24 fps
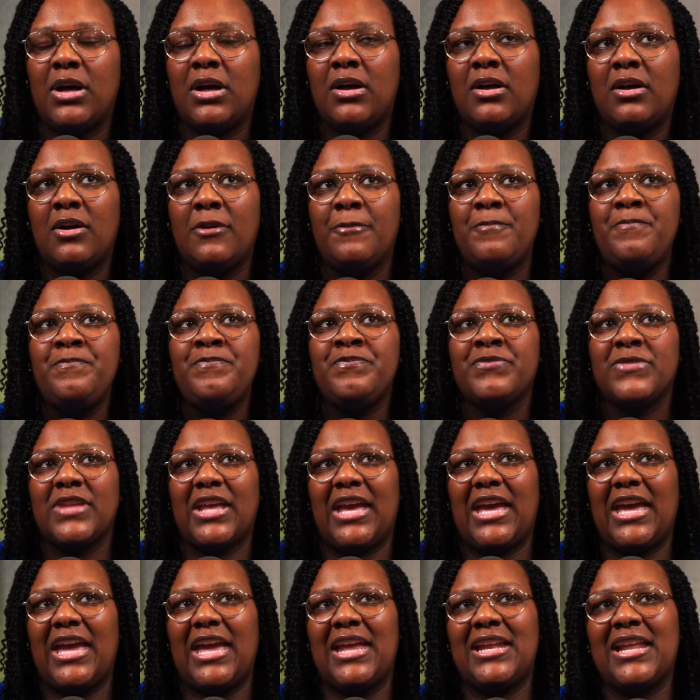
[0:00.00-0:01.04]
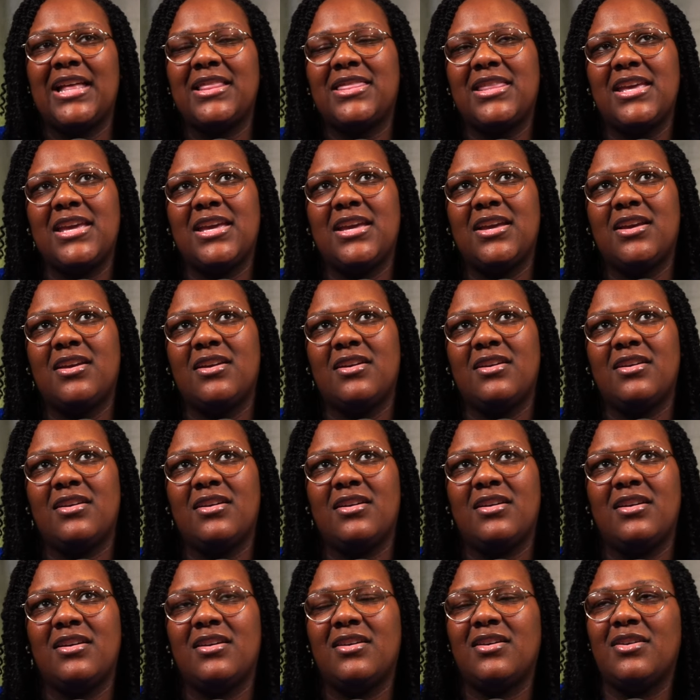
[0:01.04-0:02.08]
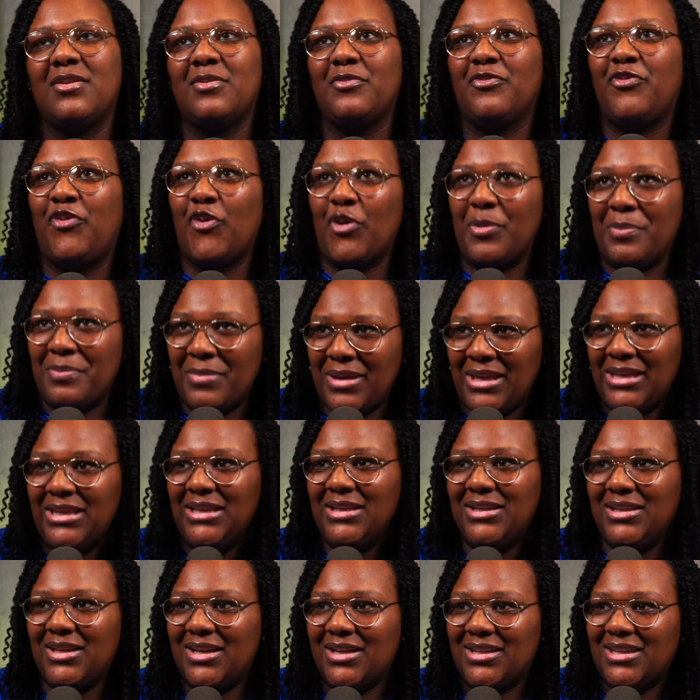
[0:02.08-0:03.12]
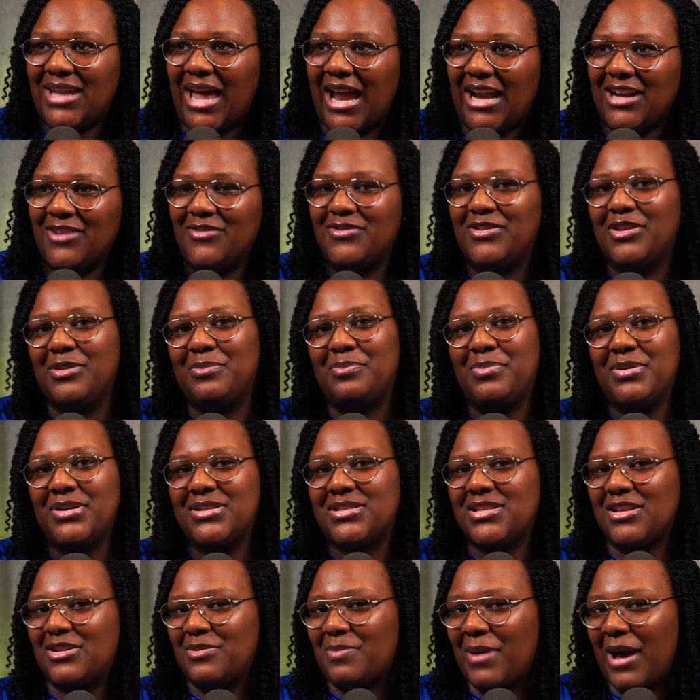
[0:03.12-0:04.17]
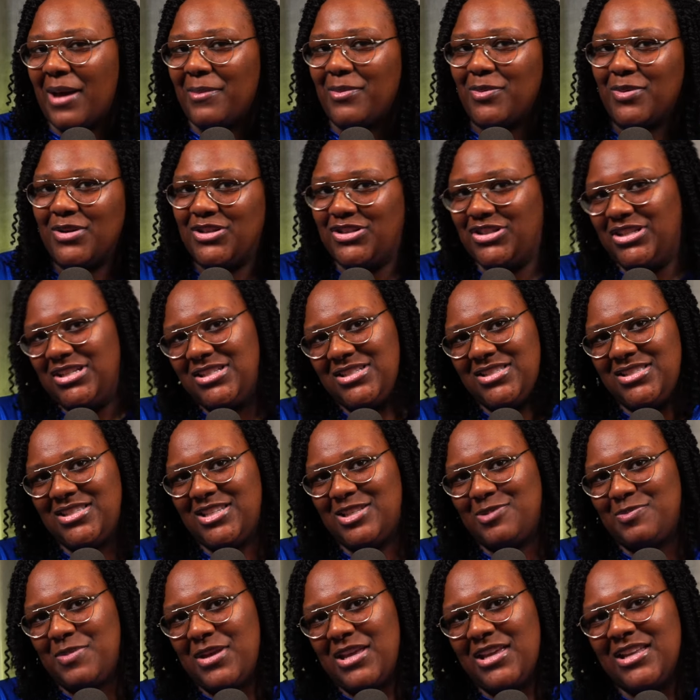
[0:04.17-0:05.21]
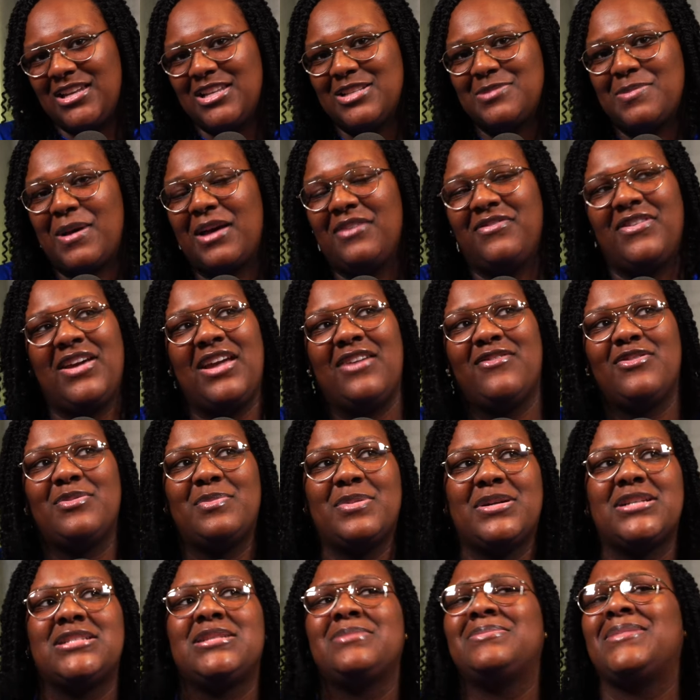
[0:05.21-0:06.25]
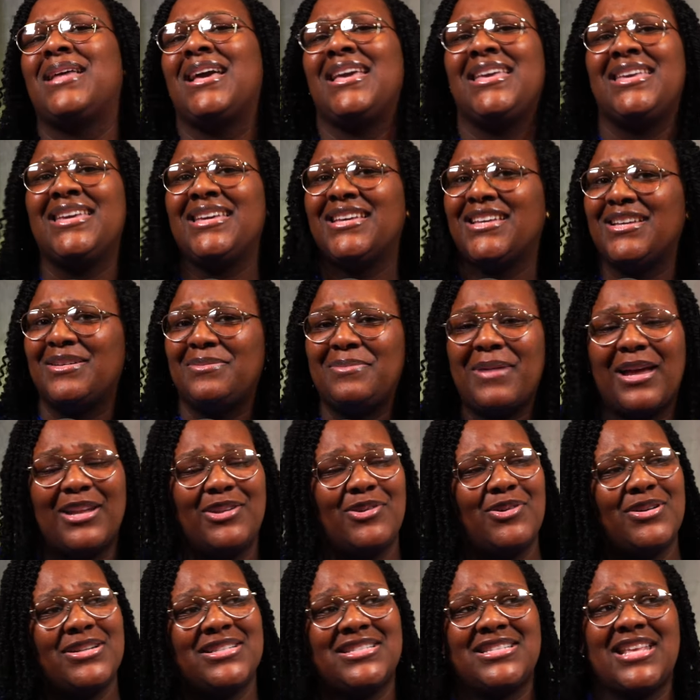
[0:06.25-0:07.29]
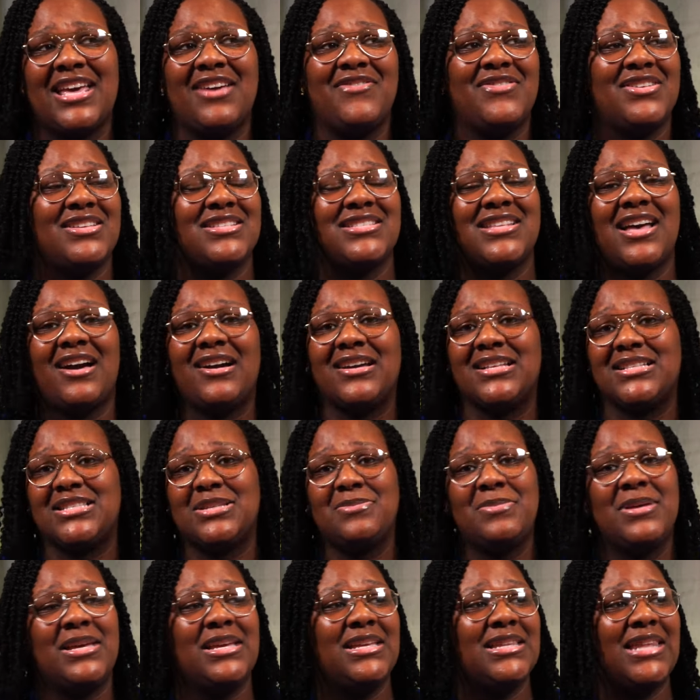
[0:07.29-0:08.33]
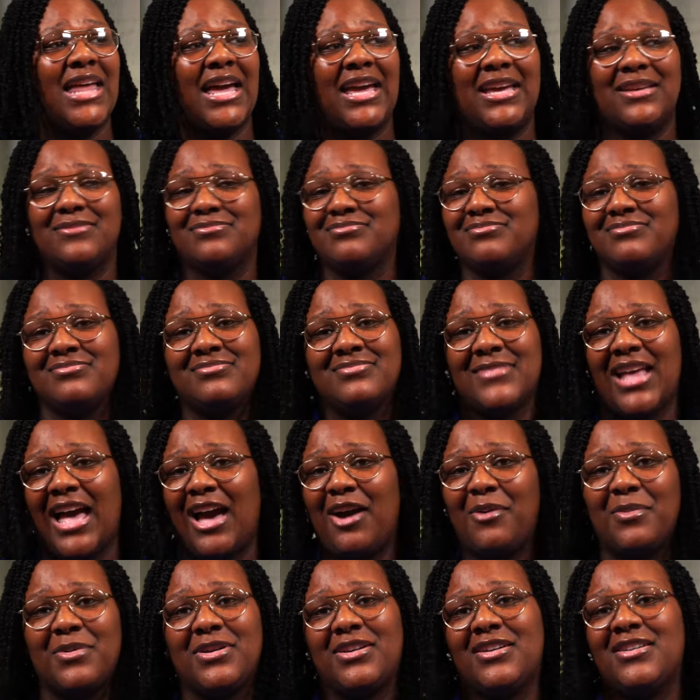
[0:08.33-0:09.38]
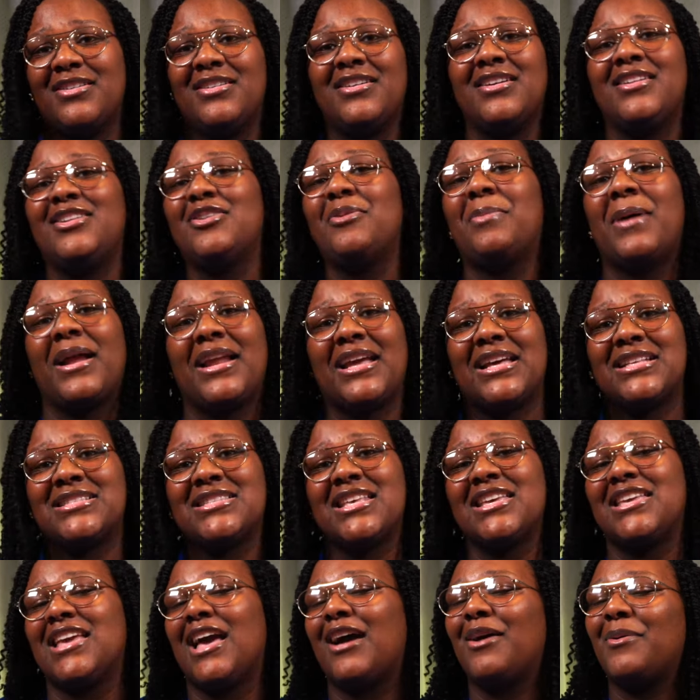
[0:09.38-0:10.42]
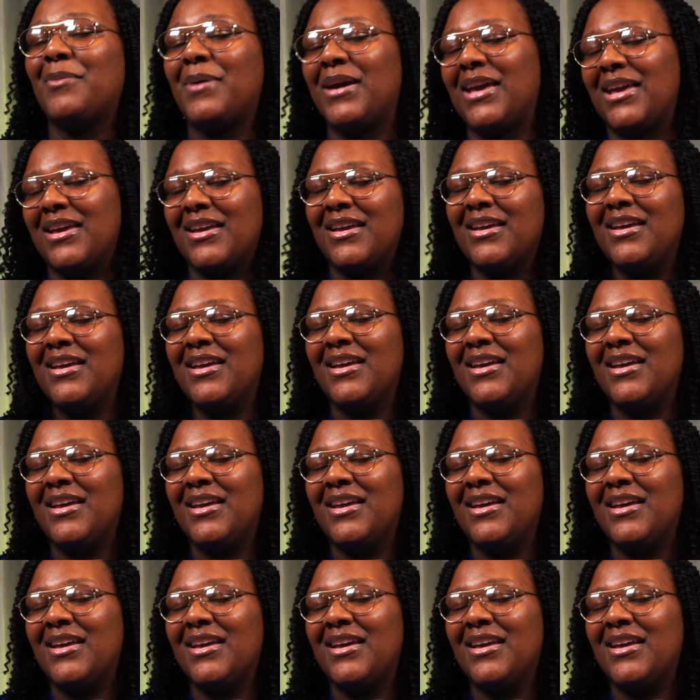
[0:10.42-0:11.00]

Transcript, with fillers: And I think, for me, a lot of the books of the Bible where Jesus is speaking is my favorite, because I'm like, yeah, my Lord and Savior is talking to me. Like, I don't want to hear nothing nobody got to say. Y'all wait.